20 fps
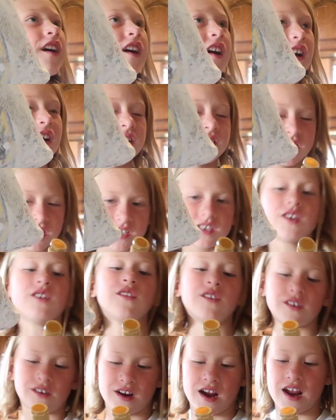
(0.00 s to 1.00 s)
ride.
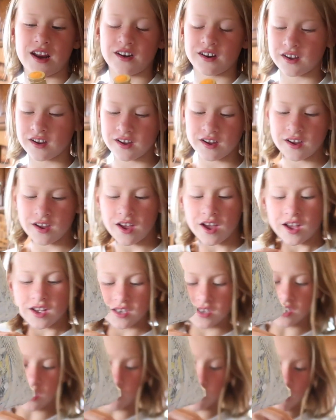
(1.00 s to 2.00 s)
Scooter ride.
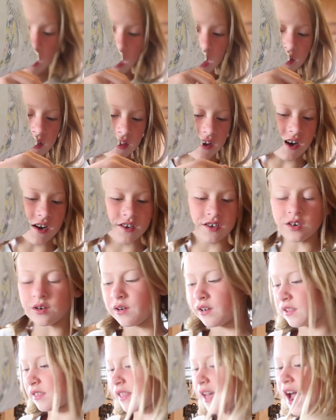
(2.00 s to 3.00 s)
Okay. So while they're
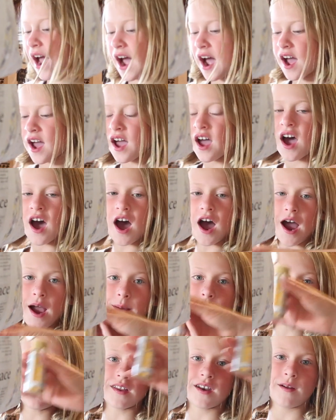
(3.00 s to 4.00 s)
doing that,
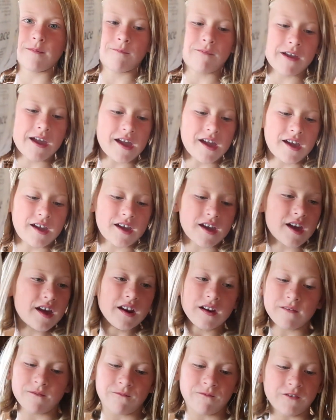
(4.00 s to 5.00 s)
I'm gonna paint.
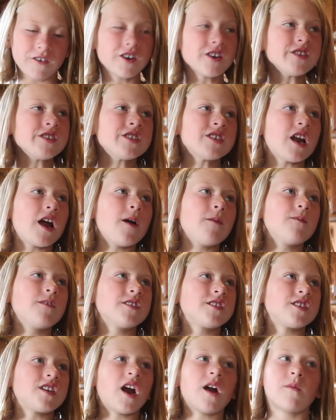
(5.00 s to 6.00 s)
And first, I'm
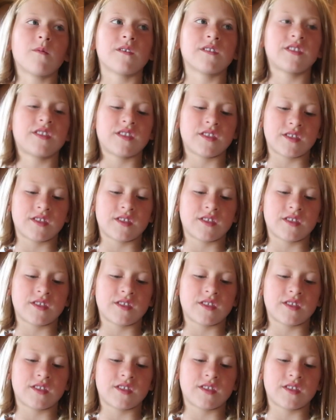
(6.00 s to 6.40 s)
gonna start with